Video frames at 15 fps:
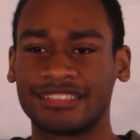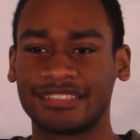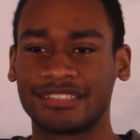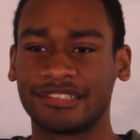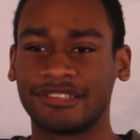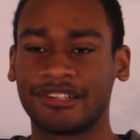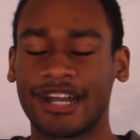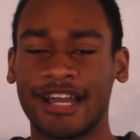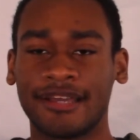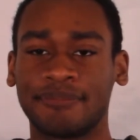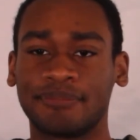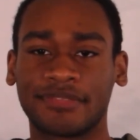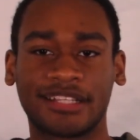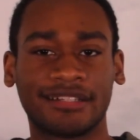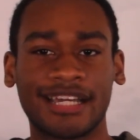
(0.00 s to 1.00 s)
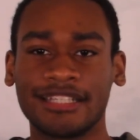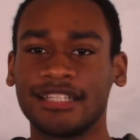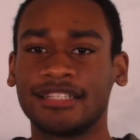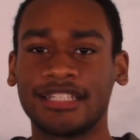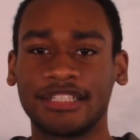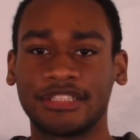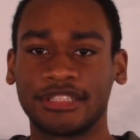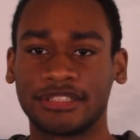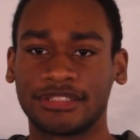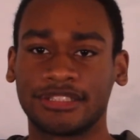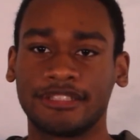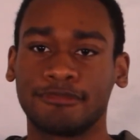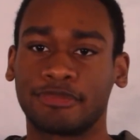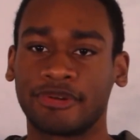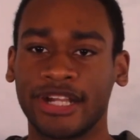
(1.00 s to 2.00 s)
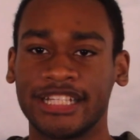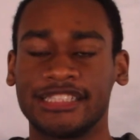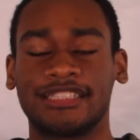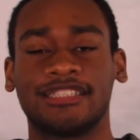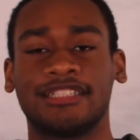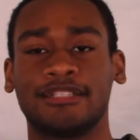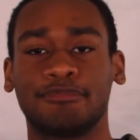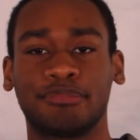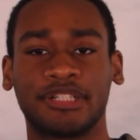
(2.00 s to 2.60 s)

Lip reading: So I'm glad that they just embraced it.